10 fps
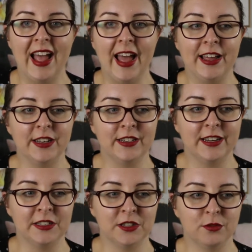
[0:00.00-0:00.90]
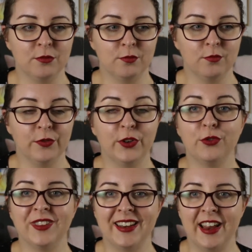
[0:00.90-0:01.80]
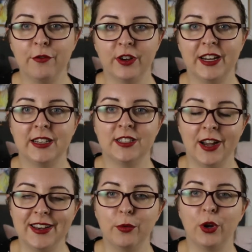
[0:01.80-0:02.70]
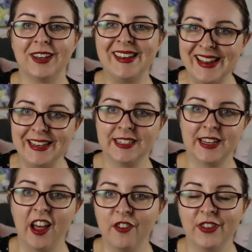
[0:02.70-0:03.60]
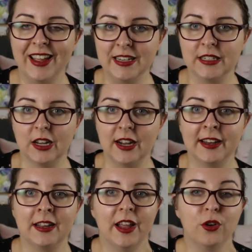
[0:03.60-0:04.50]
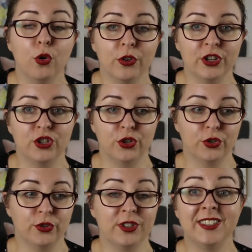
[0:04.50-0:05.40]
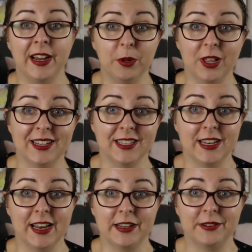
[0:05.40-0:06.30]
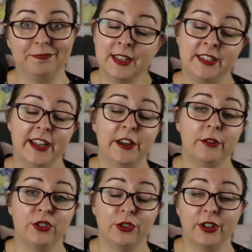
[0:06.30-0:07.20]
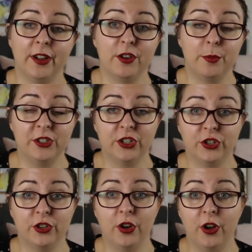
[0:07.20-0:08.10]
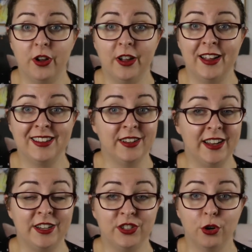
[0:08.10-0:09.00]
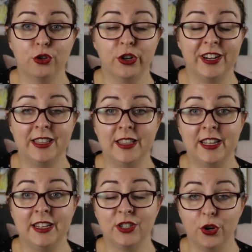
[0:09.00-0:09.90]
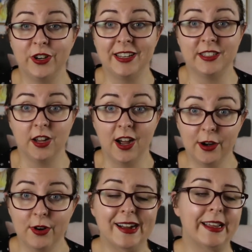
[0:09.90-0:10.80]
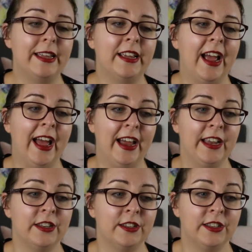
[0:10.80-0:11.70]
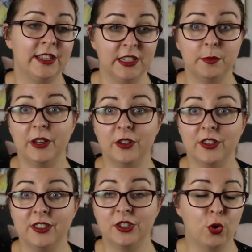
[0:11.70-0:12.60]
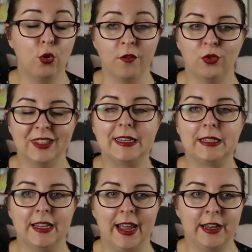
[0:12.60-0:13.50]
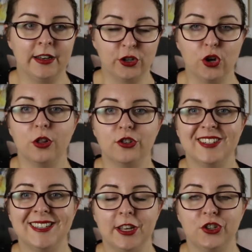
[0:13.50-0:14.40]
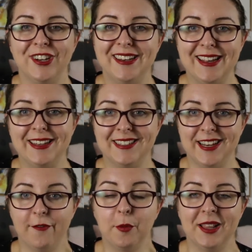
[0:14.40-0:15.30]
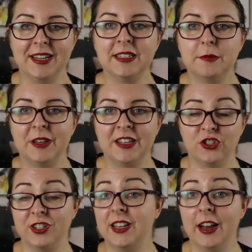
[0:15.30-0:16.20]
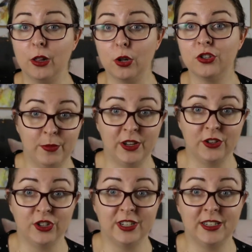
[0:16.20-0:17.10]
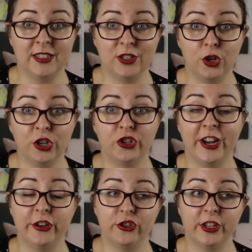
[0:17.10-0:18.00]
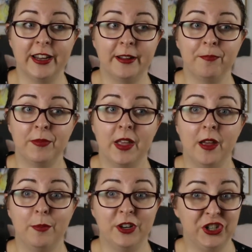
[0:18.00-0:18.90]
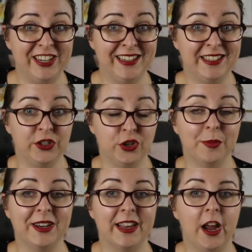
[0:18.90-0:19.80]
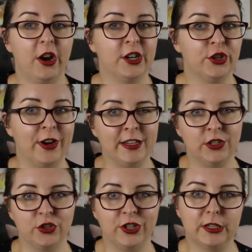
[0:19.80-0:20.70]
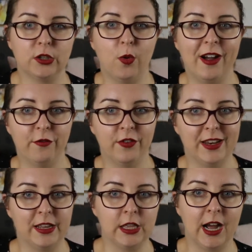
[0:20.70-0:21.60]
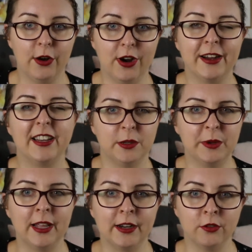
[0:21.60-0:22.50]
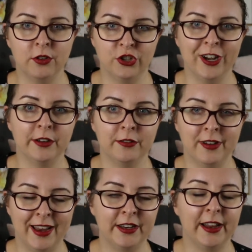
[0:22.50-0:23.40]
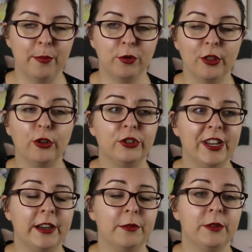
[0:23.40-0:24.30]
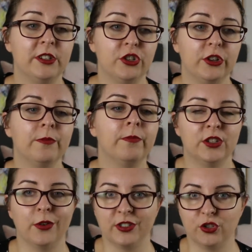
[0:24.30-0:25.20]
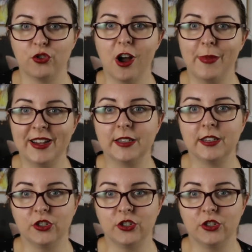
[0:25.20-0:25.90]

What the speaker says: And it's revealed that every Psy network needs to have E-Psy in order to stabilize the net. Sienna is also given a position as a soldier in the Snowdancer hierarchy, and this is because Hawk relents and acknowledges that she needs to have a place because she's at a loss, because she's not a changeling, but she is a dominant character, and so she doesn't quite fit in the hierarchy. It's a bit like Judd ending up with the lieutenant position. So it's a trial basis.